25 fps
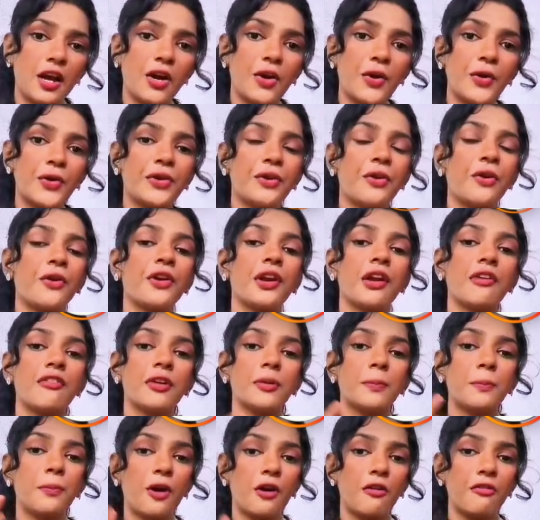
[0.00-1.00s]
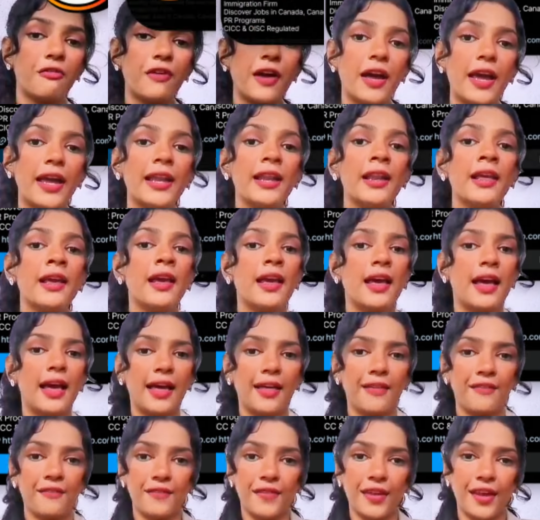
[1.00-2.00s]
out on our profile
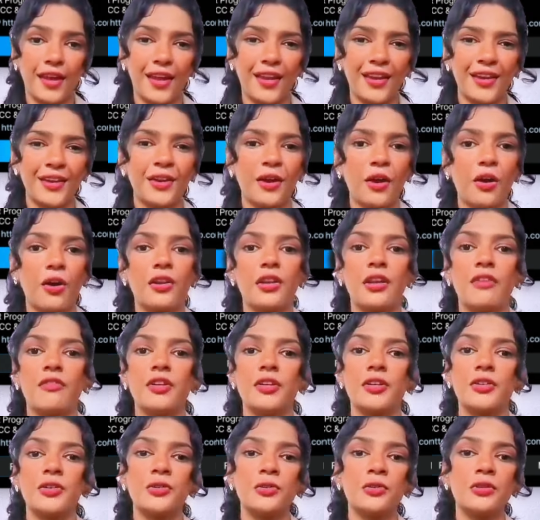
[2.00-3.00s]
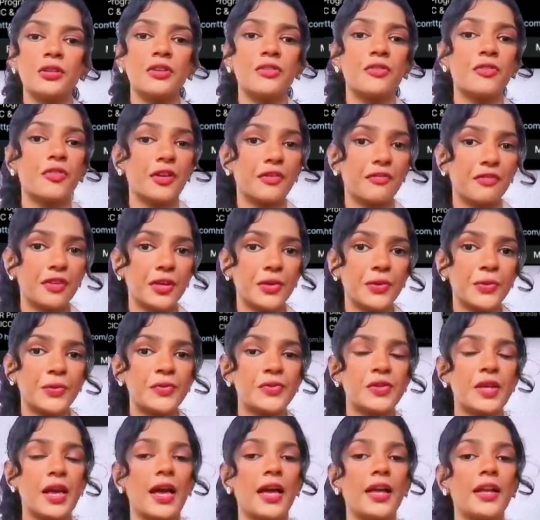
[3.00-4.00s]
and then on our Google
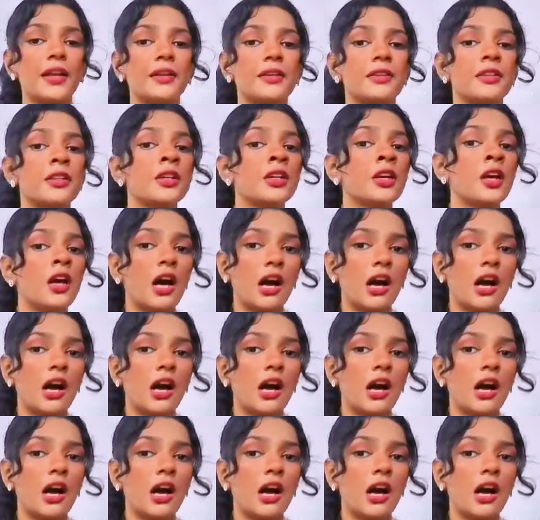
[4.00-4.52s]
reviews and